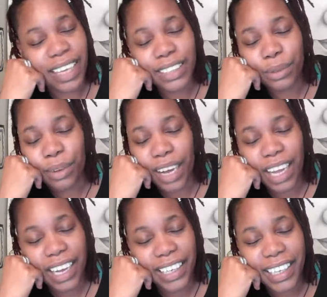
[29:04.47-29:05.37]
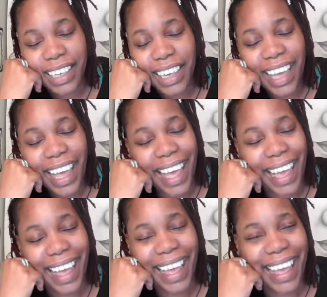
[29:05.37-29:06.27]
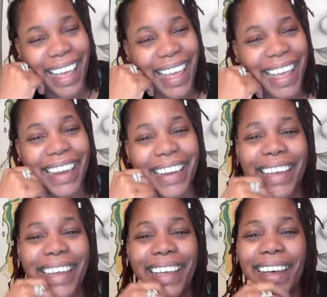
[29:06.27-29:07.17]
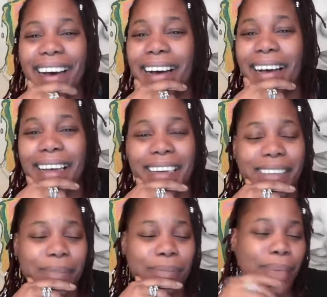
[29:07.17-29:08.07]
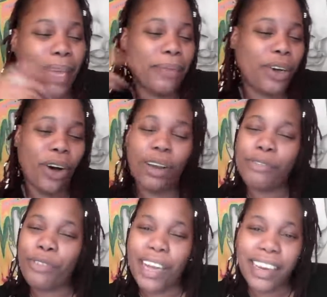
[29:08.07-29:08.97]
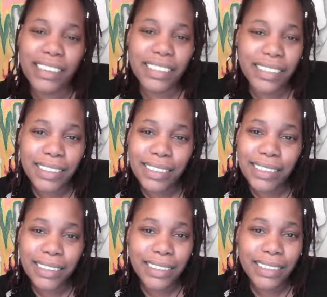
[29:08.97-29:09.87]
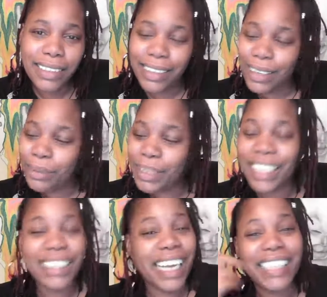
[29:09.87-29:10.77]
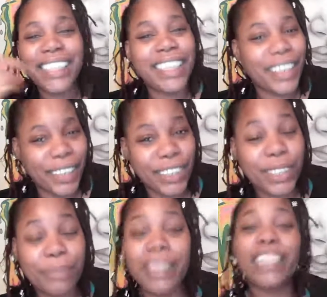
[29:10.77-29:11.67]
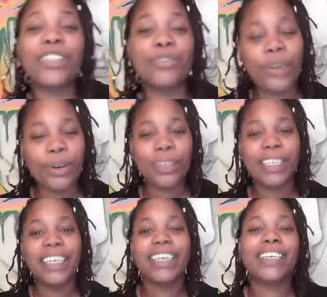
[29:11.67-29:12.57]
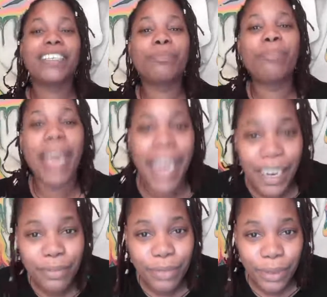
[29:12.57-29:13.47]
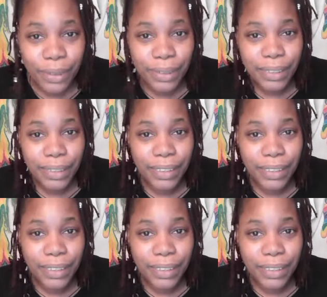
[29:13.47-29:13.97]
glass of wine and maybe call a friend, because that shit hurts. Because growth is painful.